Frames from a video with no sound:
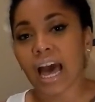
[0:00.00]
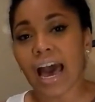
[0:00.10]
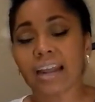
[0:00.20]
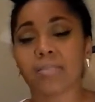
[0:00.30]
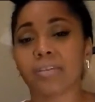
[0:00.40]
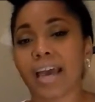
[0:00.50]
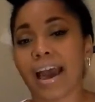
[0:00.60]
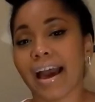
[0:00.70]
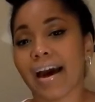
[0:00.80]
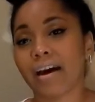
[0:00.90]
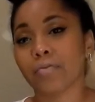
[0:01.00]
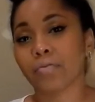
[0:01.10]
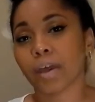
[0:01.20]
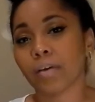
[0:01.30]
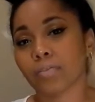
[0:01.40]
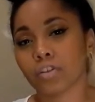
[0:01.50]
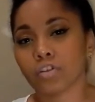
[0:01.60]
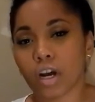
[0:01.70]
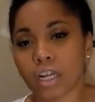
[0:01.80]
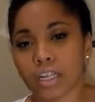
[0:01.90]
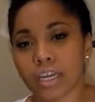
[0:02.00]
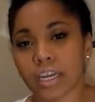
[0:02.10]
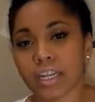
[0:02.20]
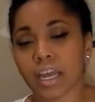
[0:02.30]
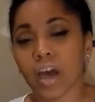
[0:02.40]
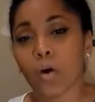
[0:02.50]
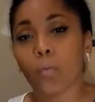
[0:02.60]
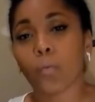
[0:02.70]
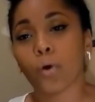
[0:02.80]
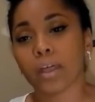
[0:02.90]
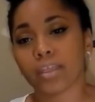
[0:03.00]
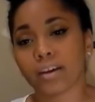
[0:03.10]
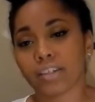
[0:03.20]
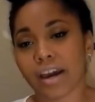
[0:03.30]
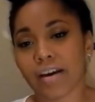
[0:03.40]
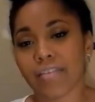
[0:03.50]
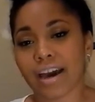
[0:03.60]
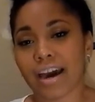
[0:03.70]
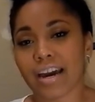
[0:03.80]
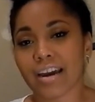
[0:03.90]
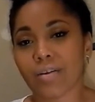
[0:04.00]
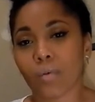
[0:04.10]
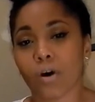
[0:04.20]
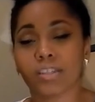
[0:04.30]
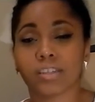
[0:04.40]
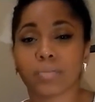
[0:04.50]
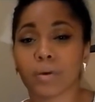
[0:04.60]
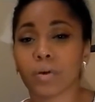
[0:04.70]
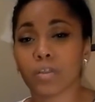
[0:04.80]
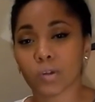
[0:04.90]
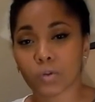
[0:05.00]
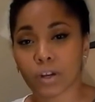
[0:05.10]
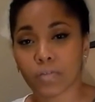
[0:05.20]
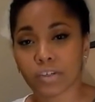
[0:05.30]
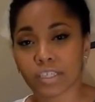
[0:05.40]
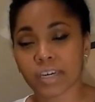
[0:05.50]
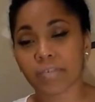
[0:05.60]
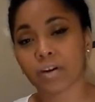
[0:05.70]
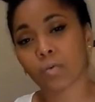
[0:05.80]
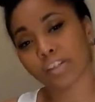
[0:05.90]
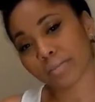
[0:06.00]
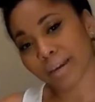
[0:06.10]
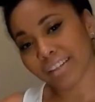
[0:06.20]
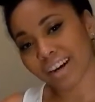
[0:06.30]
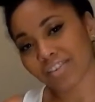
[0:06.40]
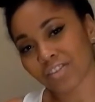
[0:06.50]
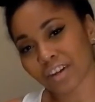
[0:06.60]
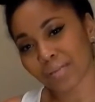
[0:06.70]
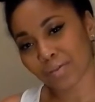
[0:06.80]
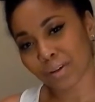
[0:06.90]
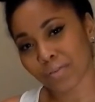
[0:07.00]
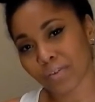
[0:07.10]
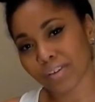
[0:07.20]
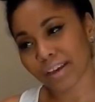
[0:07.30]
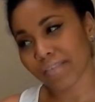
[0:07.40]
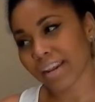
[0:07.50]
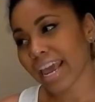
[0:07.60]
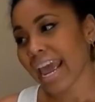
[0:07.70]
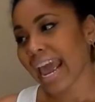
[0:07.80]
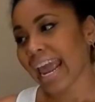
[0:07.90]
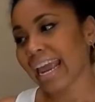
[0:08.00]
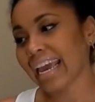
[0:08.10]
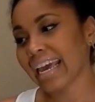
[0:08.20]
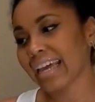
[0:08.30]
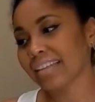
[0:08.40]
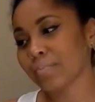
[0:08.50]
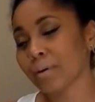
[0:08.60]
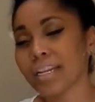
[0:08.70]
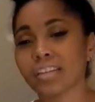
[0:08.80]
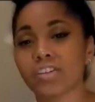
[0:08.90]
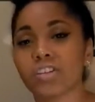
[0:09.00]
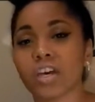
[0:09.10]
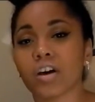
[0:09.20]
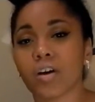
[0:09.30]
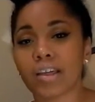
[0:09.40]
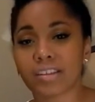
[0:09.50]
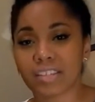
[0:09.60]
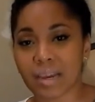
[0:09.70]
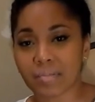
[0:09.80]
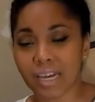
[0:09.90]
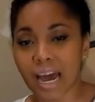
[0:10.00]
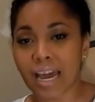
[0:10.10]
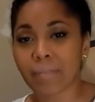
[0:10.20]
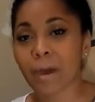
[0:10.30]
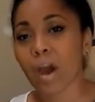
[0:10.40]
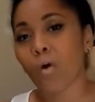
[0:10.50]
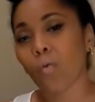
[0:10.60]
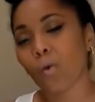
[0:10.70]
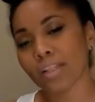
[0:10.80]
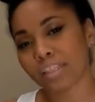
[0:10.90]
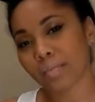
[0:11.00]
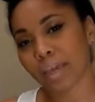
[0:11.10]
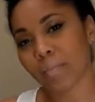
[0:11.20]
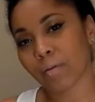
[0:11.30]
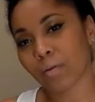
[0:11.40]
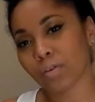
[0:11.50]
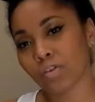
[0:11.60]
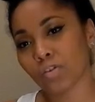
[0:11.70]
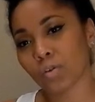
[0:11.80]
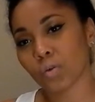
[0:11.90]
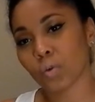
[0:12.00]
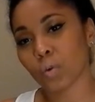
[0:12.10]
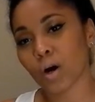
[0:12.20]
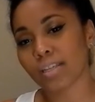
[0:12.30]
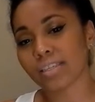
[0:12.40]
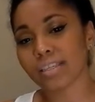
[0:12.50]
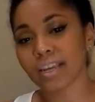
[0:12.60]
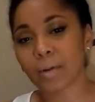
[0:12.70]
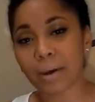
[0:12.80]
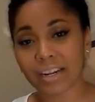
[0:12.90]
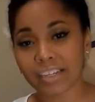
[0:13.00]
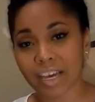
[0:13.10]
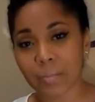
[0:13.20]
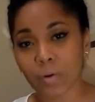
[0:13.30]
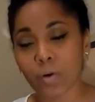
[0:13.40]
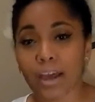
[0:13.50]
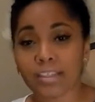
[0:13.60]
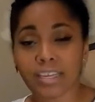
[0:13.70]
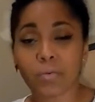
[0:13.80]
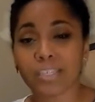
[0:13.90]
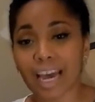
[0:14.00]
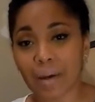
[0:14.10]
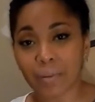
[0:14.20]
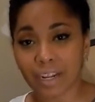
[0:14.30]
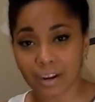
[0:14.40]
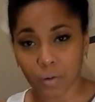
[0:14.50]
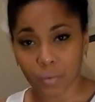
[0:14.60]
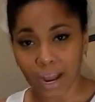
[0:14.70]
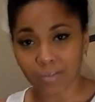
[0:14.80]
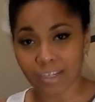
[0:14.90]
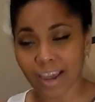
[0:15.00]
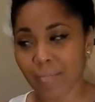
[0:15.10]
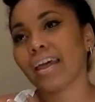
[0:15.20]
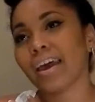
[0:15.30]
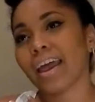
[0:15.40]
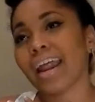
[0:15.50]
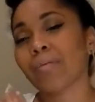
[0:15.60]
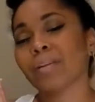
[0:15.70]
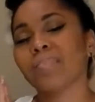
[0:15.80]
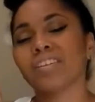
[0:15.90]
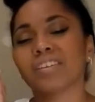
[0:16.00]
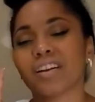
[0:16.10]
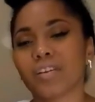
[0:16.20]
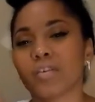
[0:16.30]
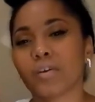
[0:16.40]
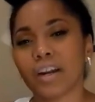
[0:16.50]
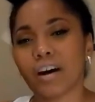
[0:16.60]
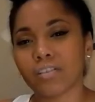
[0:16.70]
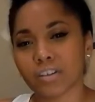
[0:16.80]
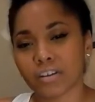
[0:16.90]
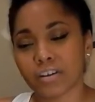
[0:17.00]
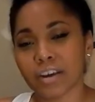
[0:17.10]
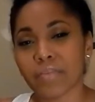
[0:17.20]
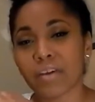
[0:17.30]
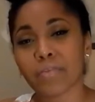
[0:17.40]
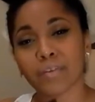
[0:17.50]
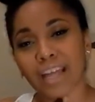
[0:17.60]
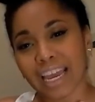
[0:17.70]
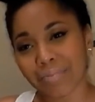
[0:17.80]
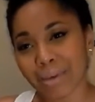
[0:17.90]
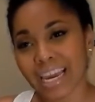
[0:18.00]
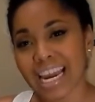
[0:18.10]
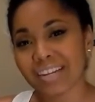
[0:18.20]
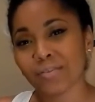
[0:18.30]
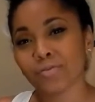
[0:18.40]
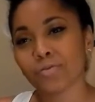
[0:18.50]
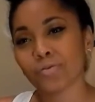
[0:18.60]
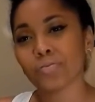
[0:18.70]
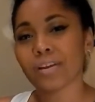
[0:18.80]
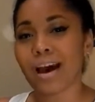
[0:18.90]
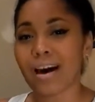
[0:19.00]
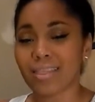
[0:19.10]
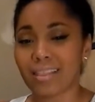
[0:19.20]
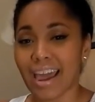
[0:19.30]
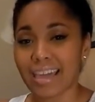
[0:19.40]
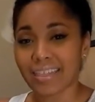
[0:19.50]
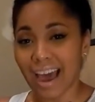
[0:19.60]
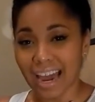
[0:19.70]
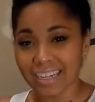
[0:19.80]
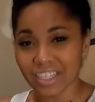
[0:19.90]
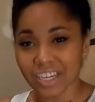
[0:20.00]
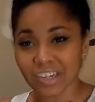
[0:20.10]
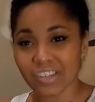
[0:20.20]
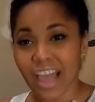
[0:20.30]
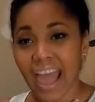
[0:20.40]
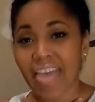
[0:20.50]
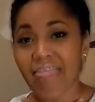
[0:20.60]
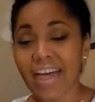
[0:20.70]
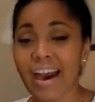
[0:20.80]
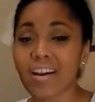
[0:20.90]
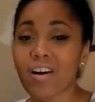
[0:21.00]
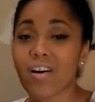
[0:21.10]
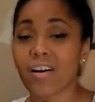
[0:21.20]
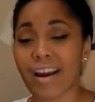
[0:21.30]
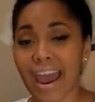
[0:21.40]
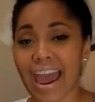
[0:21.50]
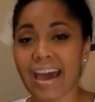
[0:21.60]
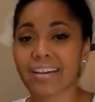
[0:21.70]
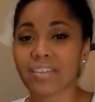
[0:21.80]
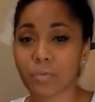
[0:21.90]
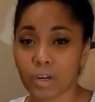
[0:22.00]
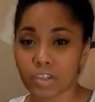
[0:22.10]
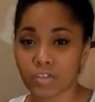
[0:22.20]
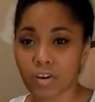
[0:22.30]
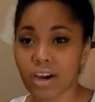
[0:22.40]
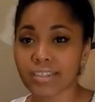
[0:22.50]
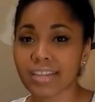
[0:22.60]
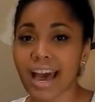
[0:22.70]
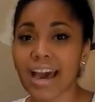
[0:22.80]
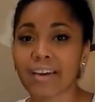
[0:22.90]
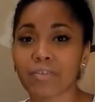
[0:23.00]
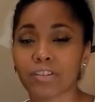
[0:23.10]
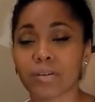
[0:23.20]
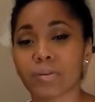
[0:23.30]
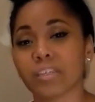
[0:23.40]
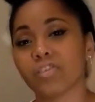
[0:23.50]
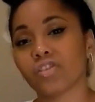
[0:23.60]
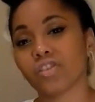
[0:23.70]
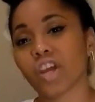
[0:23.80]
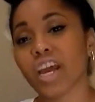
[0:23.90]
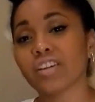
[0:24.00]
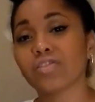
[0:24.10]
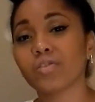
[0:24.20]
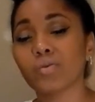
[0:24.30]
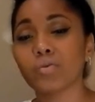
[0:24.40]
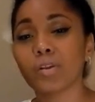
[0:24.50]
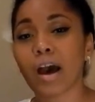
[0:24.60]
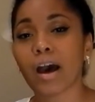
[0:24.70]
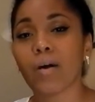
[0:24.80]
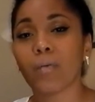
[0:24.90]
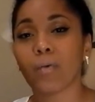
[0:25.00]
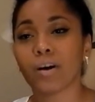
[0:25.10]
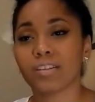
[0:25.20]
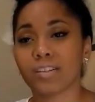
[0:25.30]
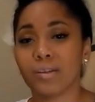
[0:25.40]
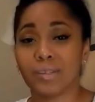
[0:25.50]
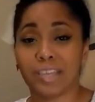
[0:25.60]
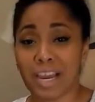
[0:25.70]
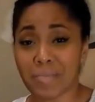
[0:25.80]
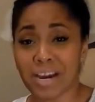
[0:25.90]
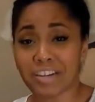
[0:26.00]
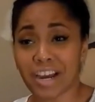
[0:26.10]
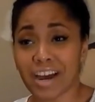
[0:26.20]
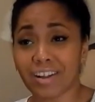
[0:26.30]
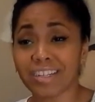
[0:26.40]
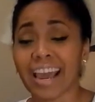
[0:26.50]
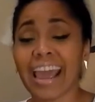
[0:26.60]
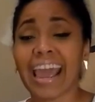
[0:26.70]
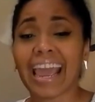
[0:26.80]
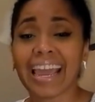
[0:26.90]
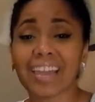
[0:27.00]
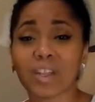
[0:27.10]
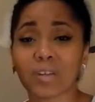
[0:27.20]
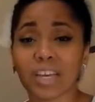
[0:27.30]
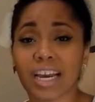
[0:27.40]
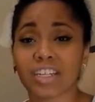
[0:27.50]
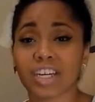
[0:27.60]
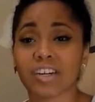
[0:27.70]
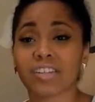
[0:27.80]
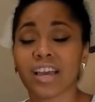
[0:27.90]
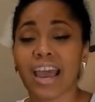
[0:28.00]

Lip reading: item to have if you're struggling with a child that wants to be with you 24/7 or wants to be attached to your hip 24/7, but he still at the same time wants to be able to sit up at a table and see what's happening around him. And I believe this is another great alternative if you're like me and you do not like the high chairs that are at the restaurants. I, for some reason, just do not want to stick my child in those high chairs.